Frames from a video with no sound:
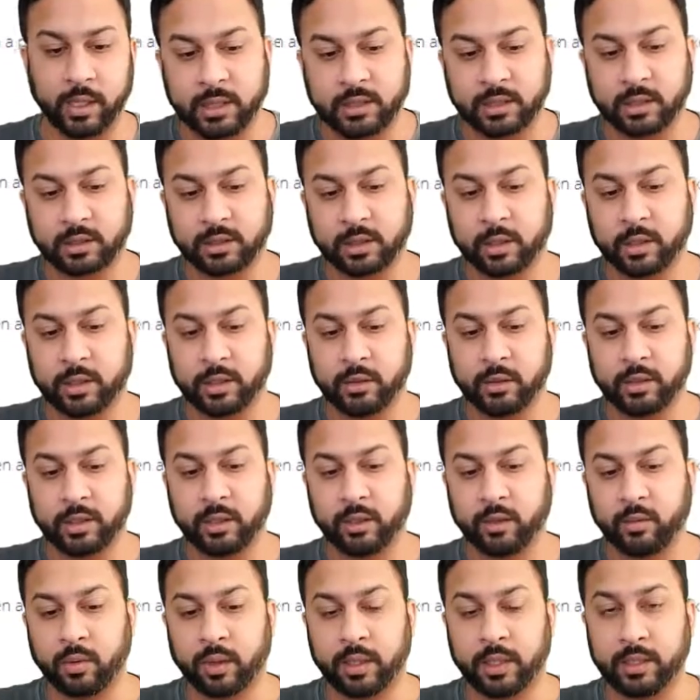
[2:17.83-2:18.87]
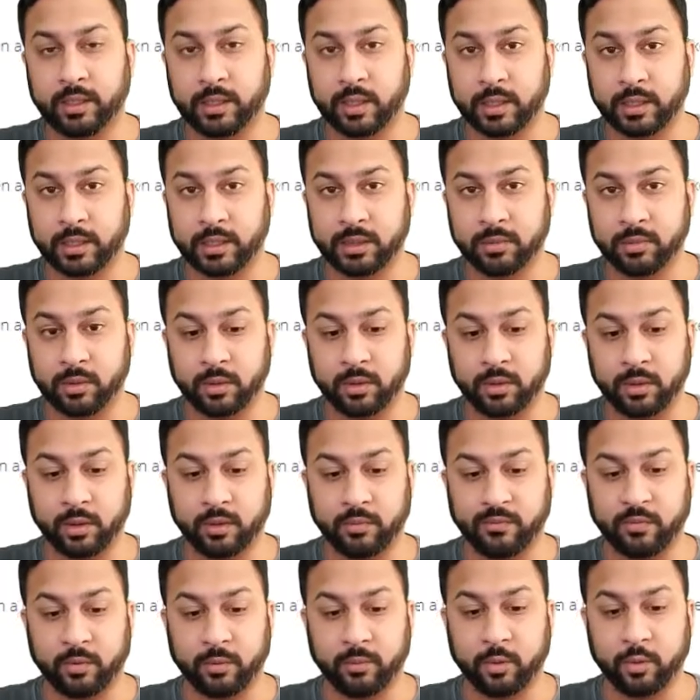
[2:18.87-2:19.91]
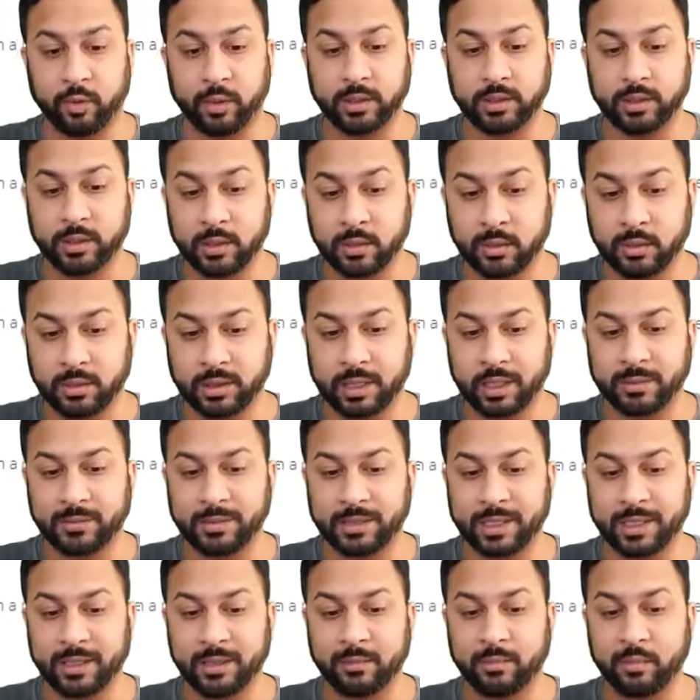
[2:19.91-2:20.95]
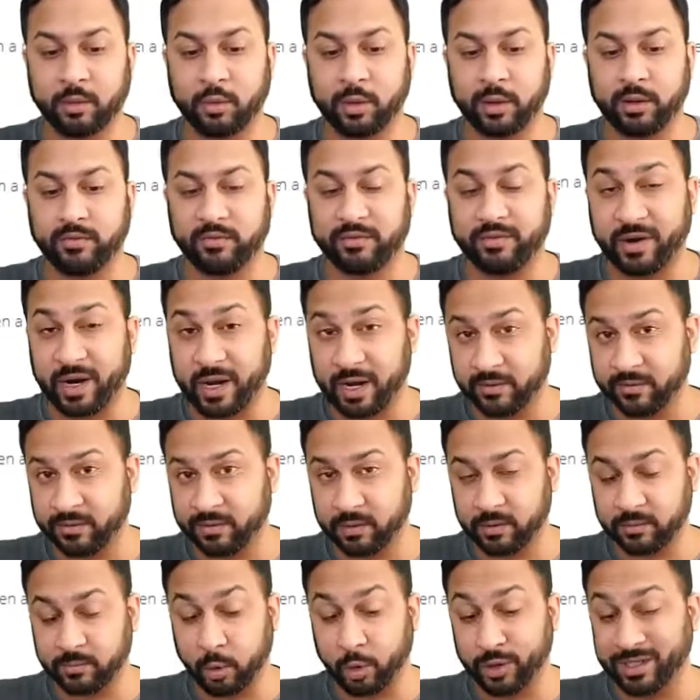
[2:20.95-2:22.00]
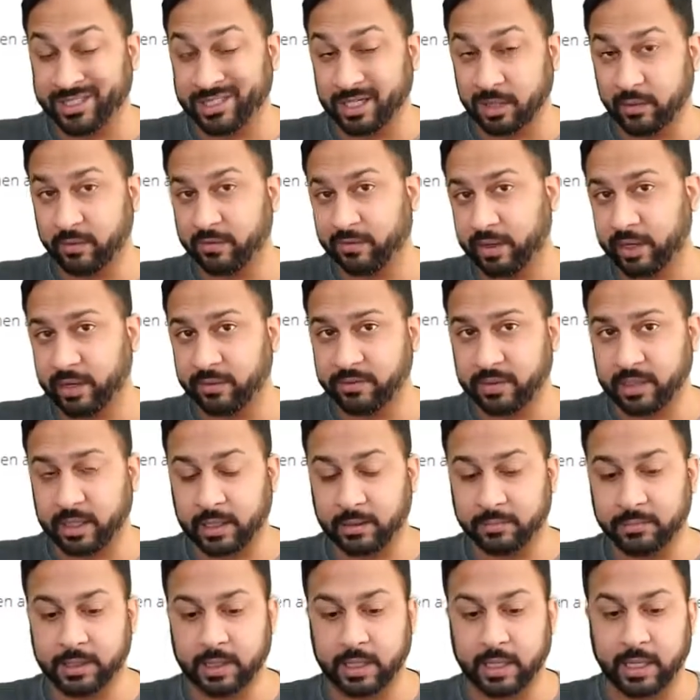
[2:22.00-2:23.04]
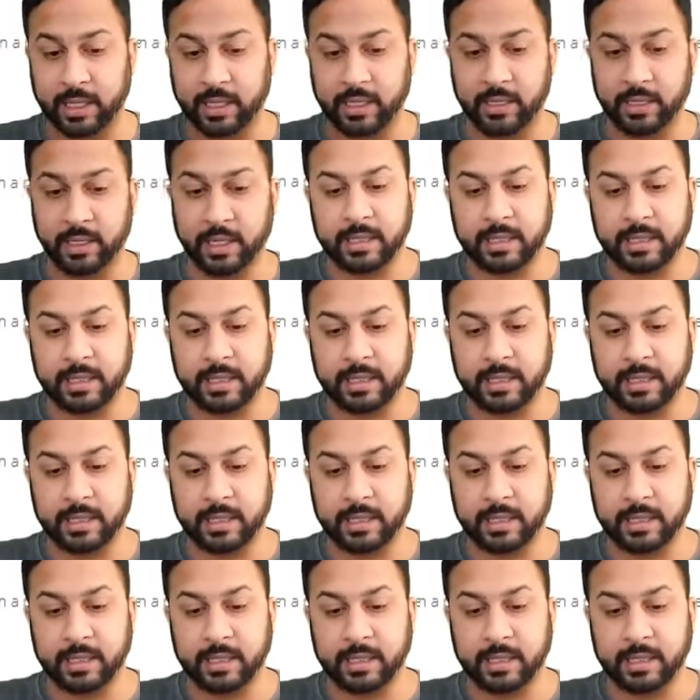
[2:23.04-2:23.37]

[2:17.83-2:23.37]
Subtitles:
It's also going to do another running line smoother for 0.2 times n, 0.05 times n.